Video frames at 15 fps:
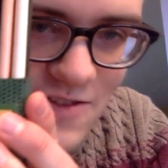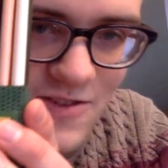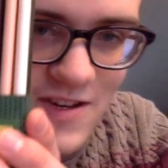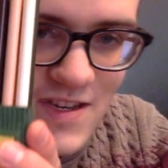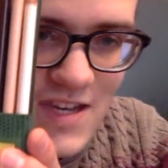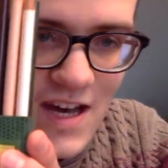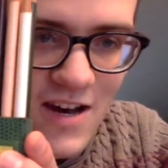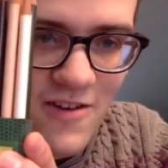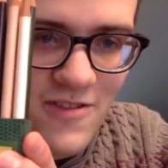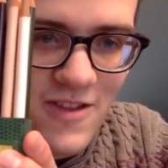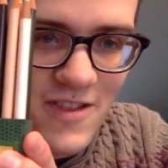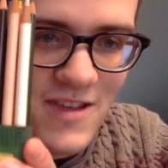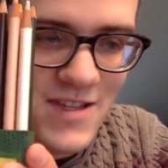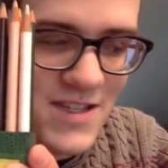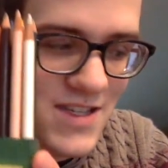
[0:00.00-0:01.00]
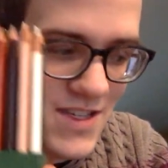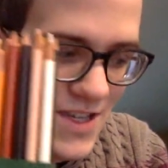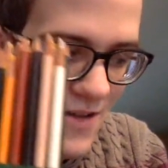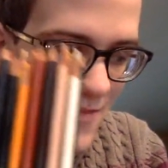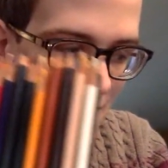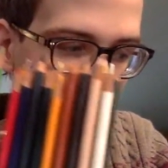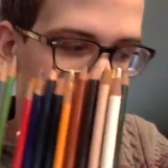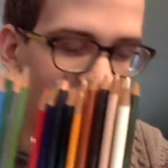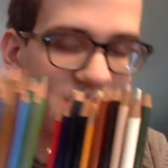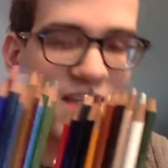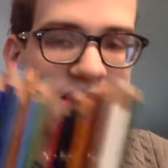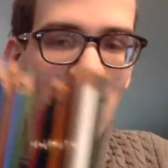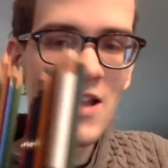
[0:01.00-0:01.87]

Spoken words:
you can tell that this is something